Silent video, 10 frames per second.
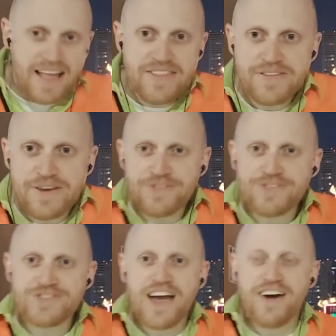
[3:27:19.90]
here's the
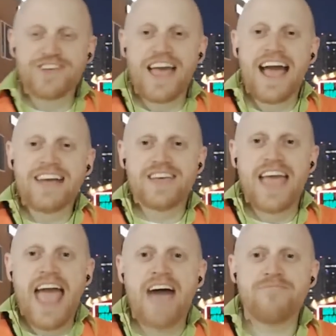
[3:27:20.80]
challenge. I actually
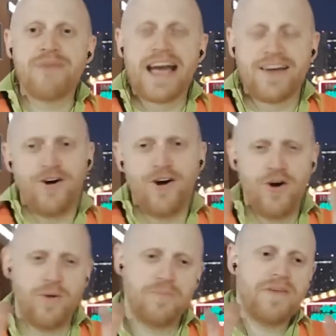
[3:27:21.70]
have back at
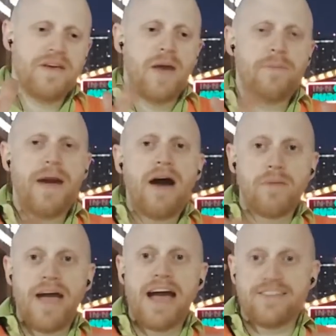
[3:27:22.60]
home a power
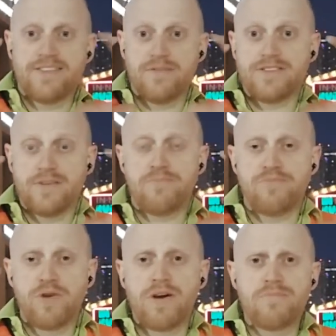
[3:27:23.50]
pack. It's a it's a
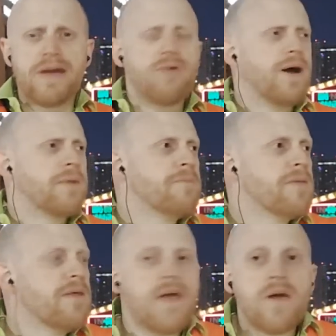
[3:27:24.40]
really big one,
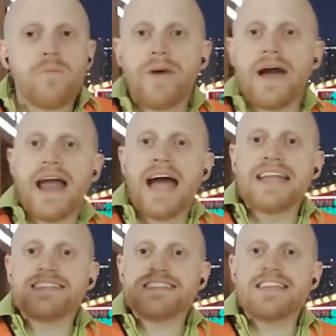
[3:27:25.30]
but I
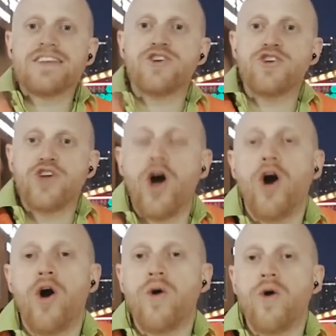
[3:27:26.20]
didn't
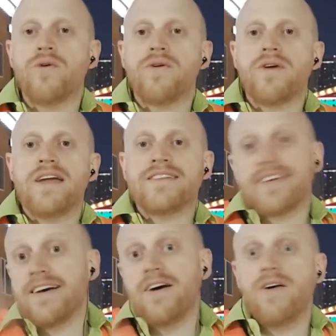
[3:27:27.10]
know
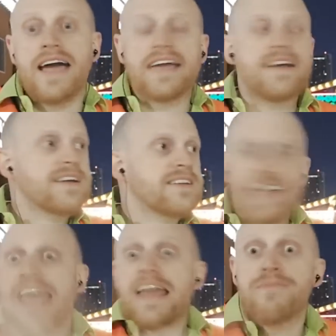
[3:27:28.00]
until like
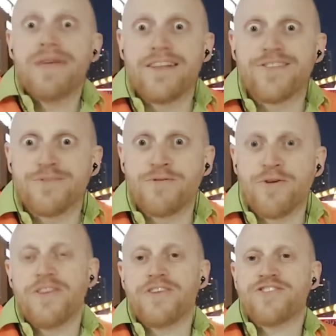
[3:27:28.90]
10 minutes
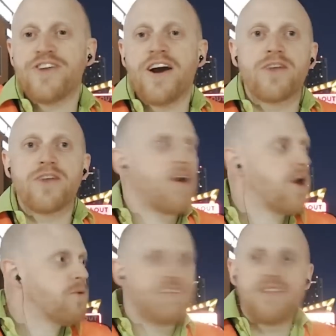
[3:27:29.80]
before this started where I
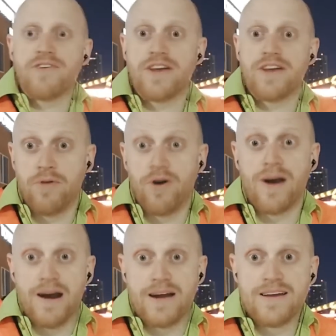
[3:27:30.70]
was even going to
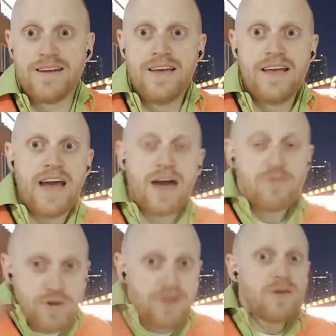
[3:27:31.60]
park. I
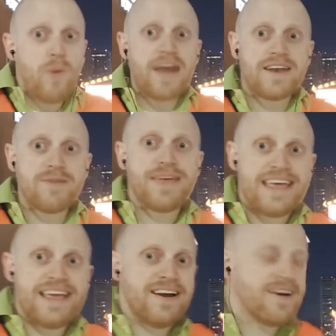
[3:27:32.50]
really wanted to be
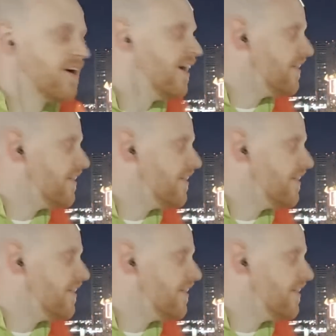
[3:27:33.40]
here on